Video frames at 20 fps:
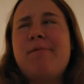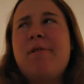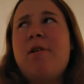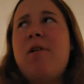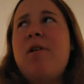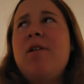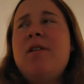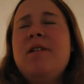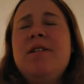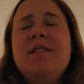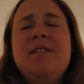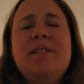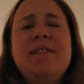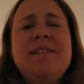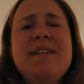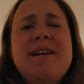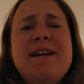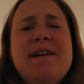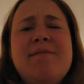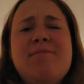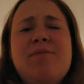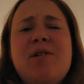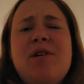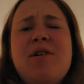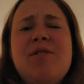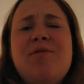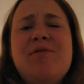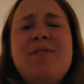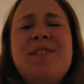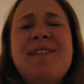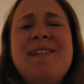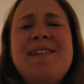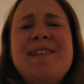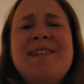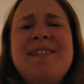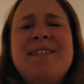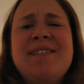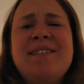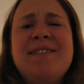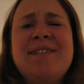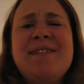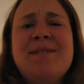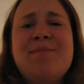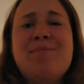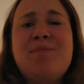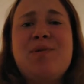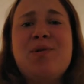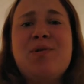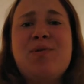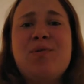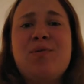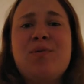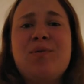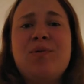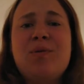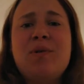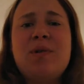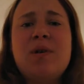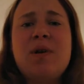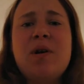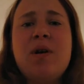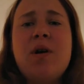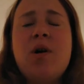Honestly, I'm not really easily amused.